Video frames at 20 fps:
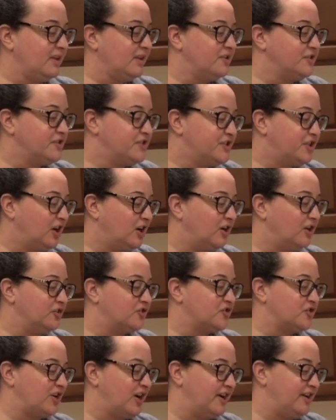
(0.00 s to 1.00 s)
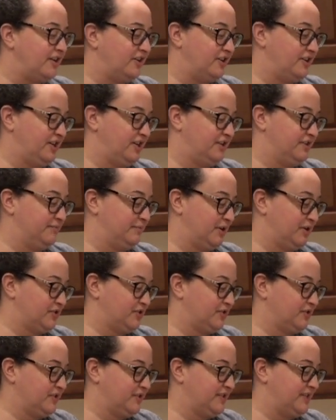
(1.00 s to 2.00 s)
salt, dried onion,
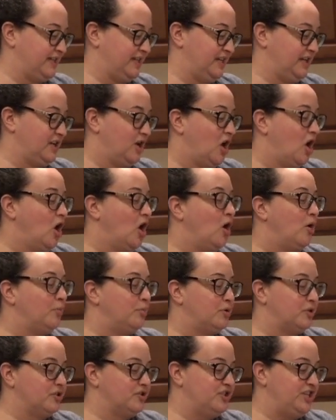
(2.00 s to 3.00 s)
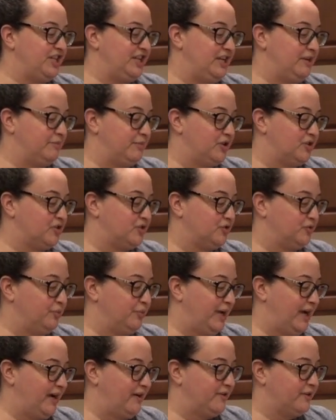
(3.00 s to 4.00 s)
mustard seed, porcini mushroom
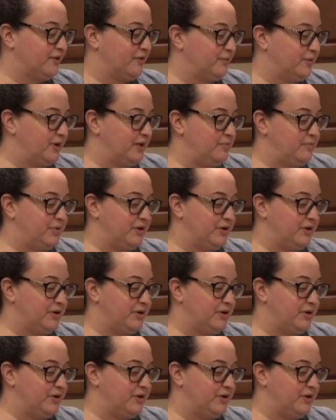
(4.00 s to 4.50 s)
powder, white